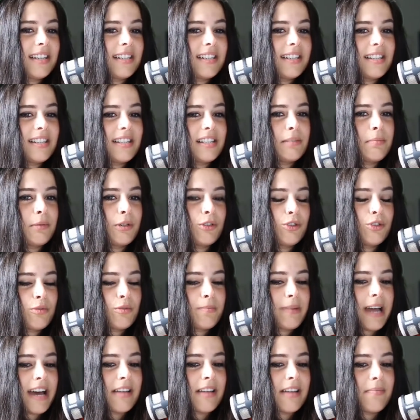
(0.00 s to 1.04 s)
I did the spiritual
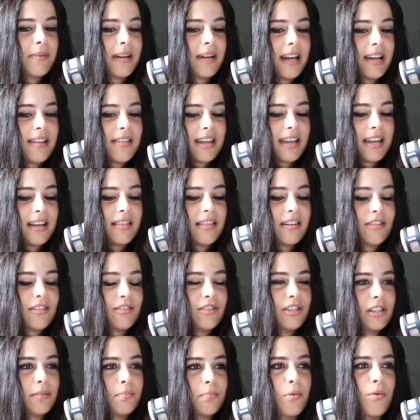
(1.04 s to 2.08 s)
path. But I think
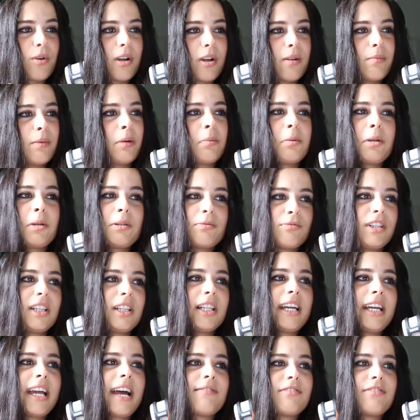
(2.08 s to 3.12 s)
there's this point where we
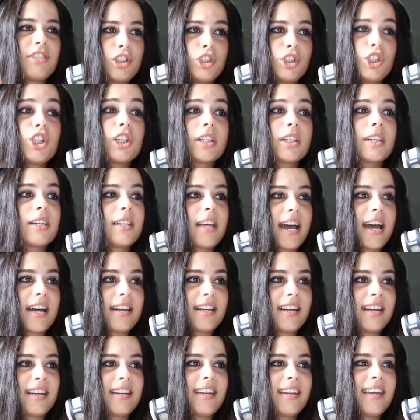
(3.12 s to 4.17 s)
really have to look at
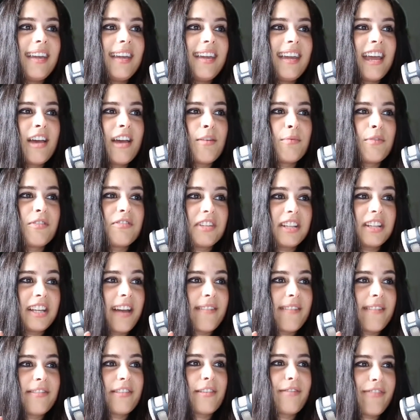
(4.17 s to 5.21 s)
it, and we really
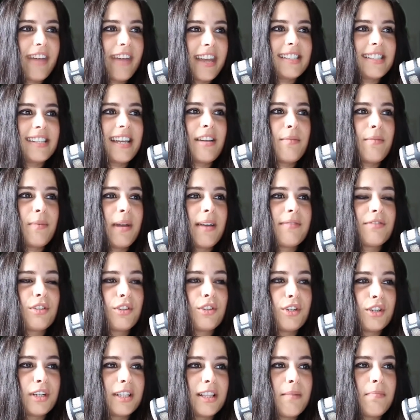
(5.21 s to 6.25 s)
have to face it, and we have to
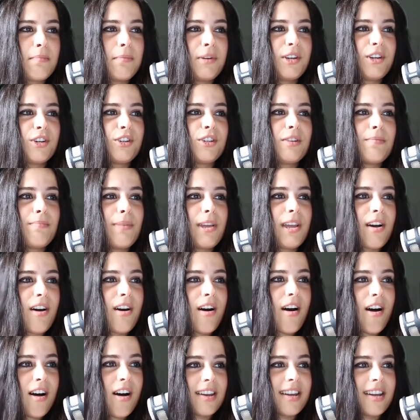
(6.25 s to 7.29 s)
look in the mirror and be
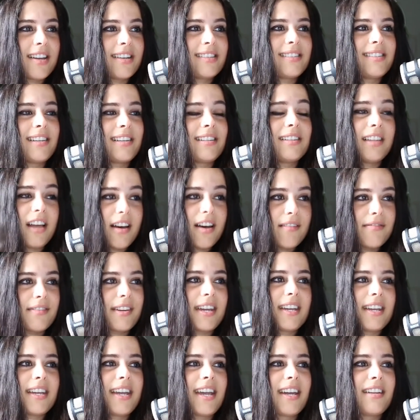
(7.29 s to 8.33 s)
honest and
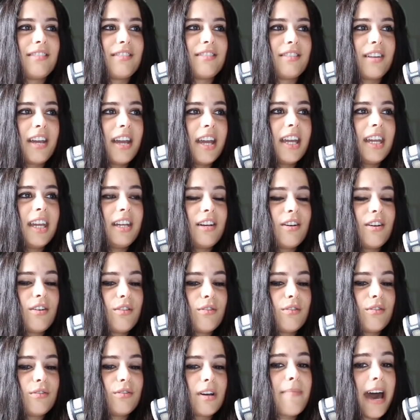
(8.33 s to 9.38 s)
loving and
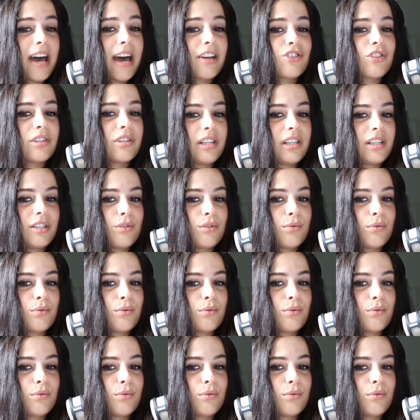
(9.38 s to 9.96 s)
compassionate